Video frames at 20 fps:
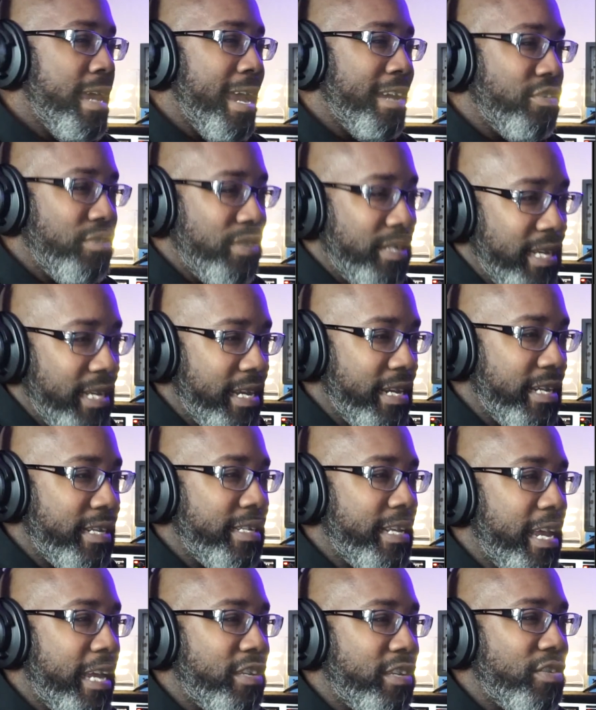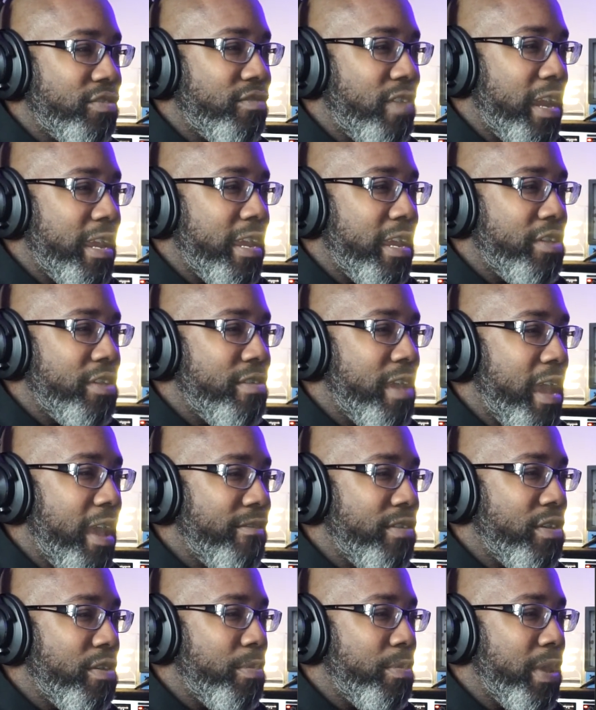as you see in the sections right here, you
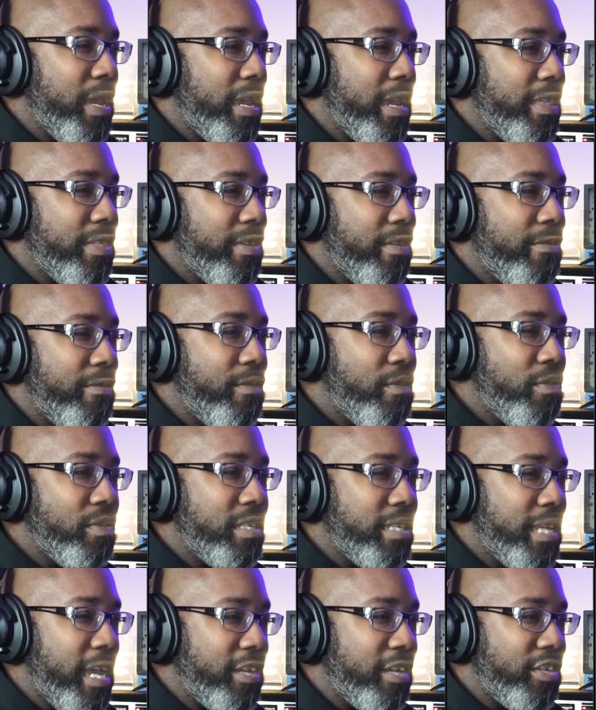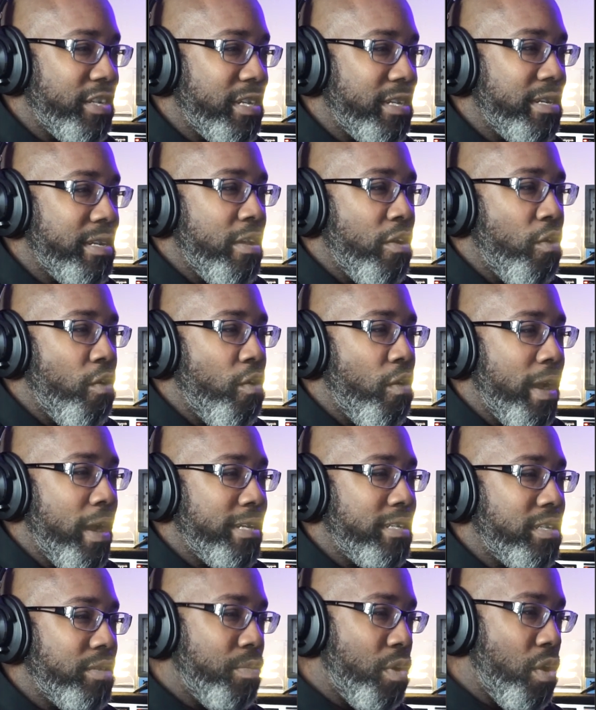can pick either a full section or
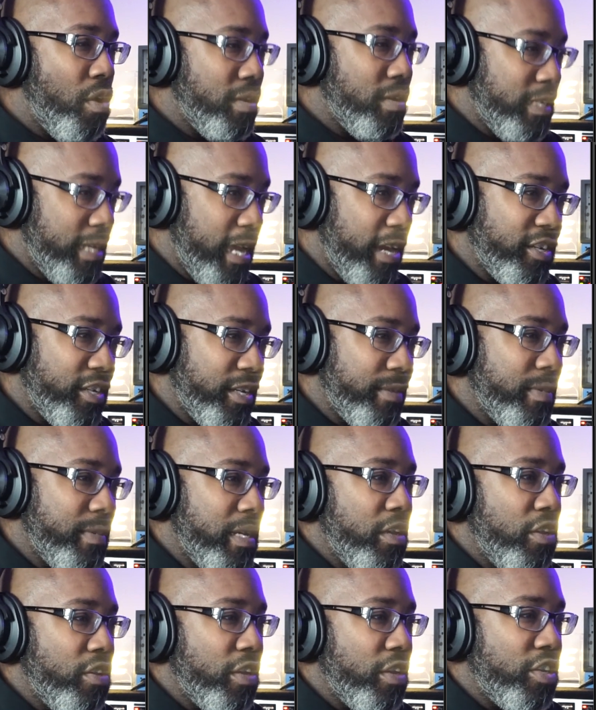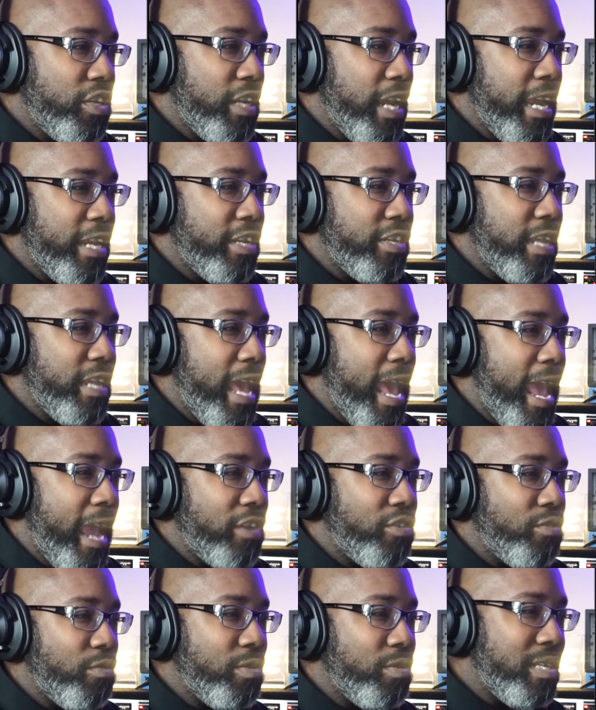a small section. You can change the
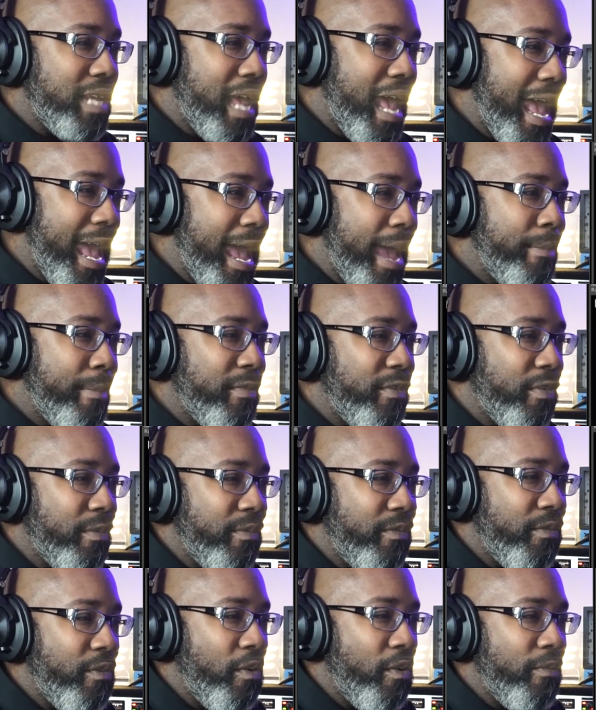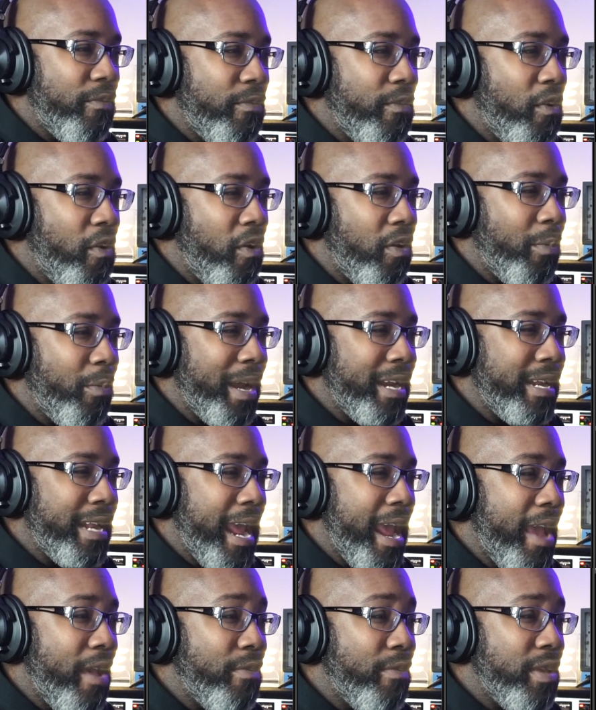actual time from 4/4 all the way
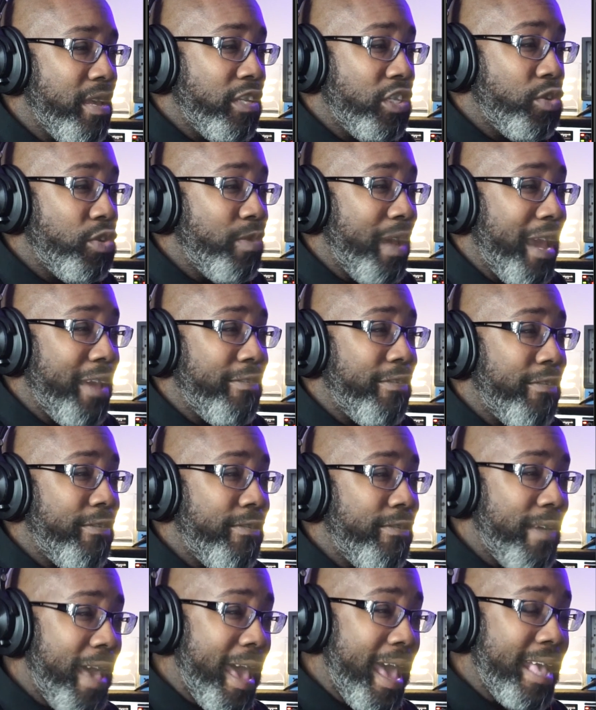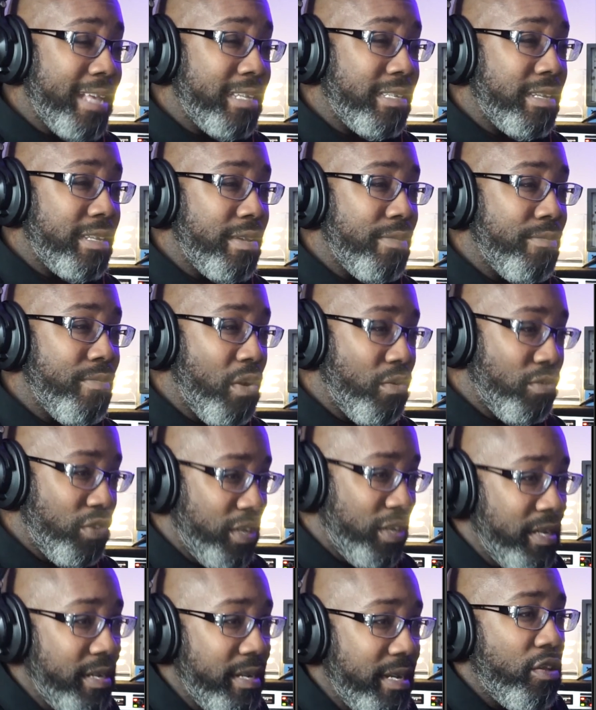down to a fast
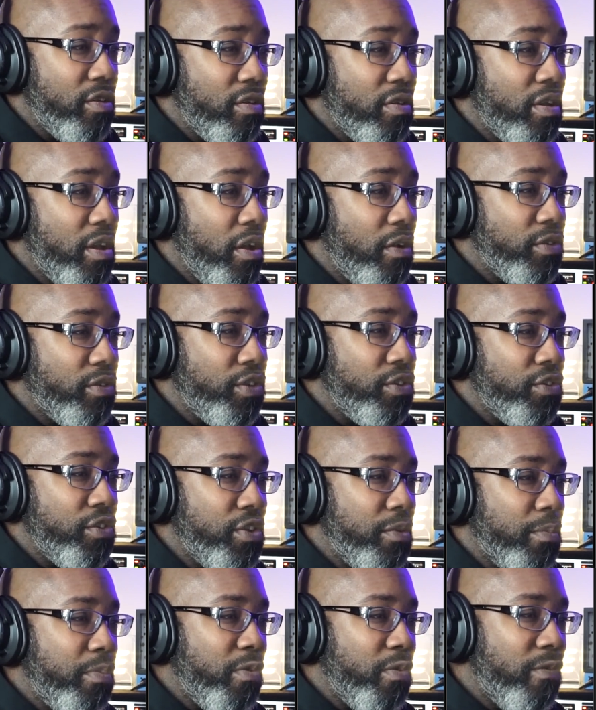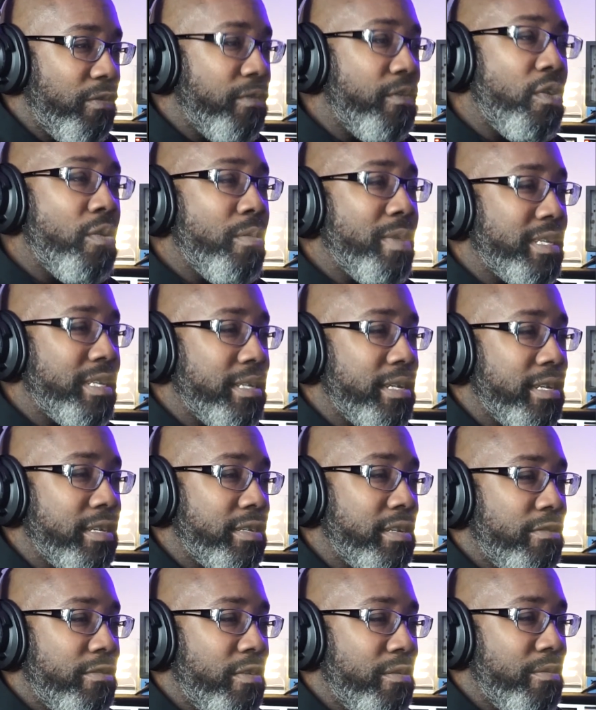motion. You can go to your
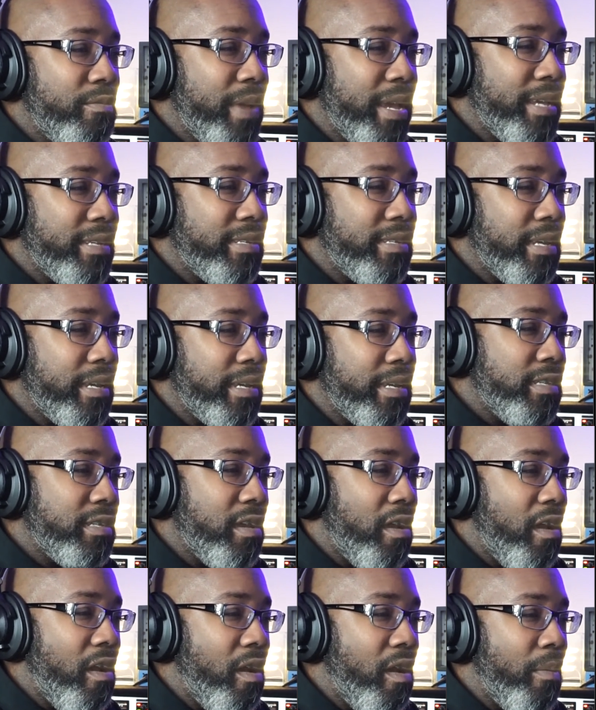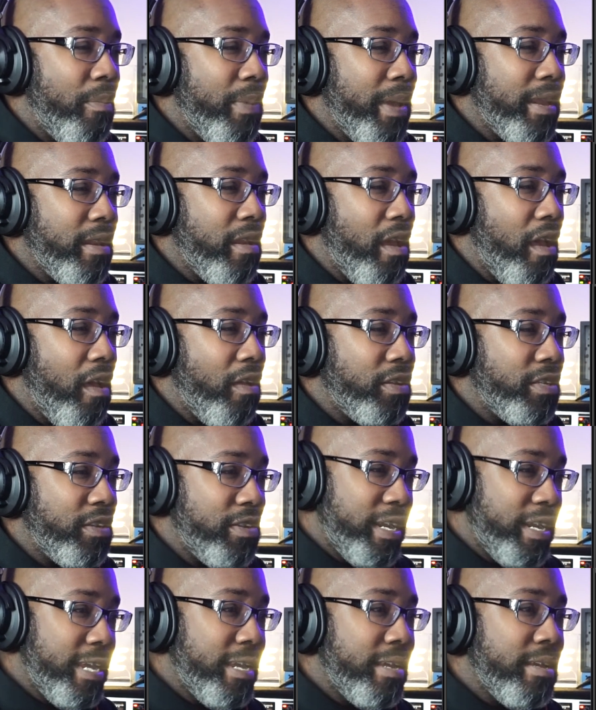performances from basic to ALP and
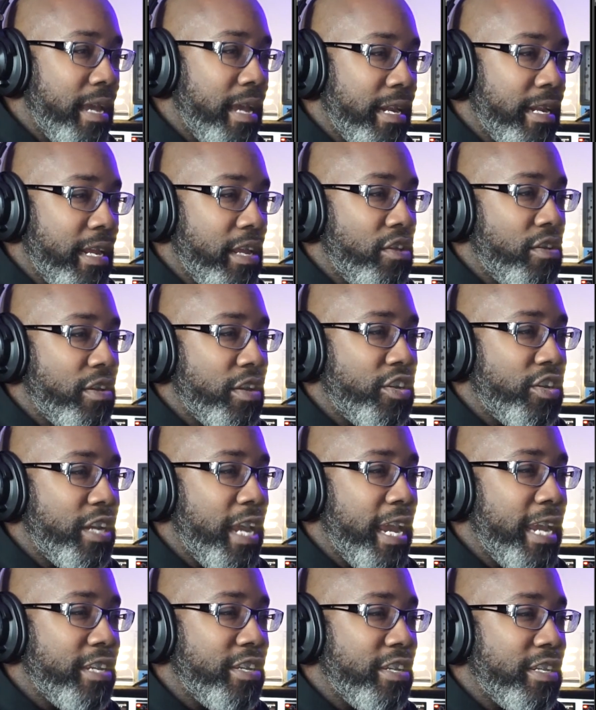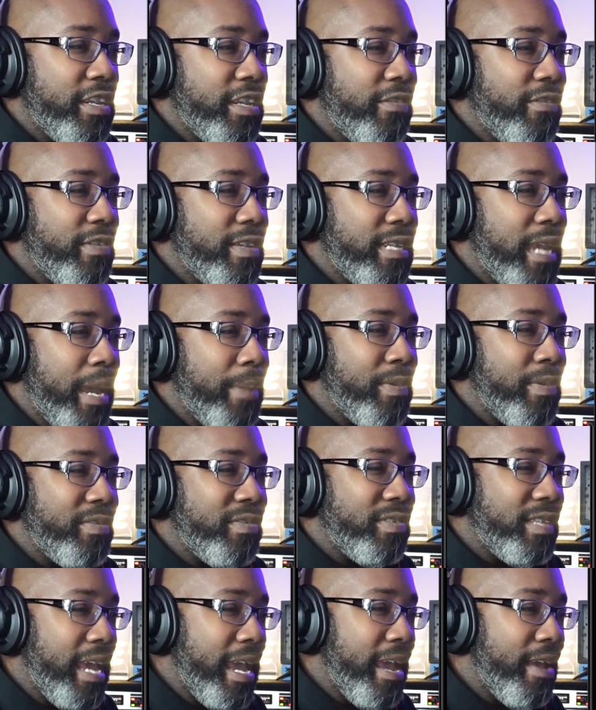alternating, and then you could change the different type of
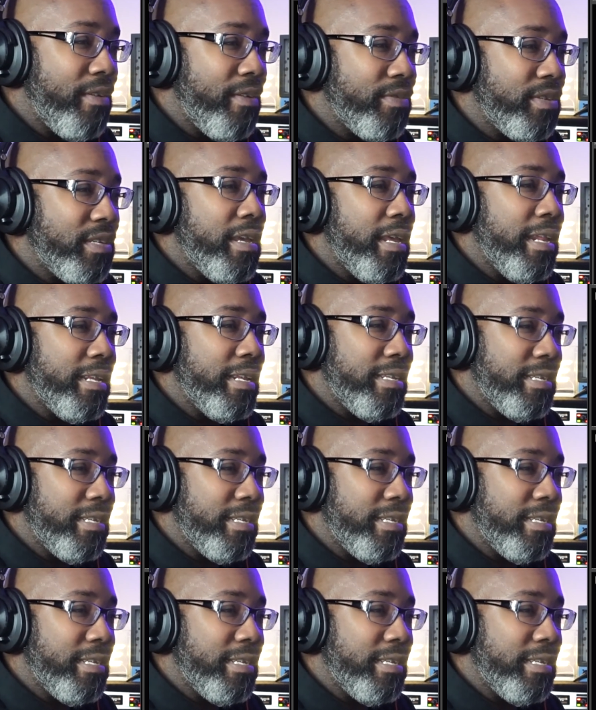sounds in the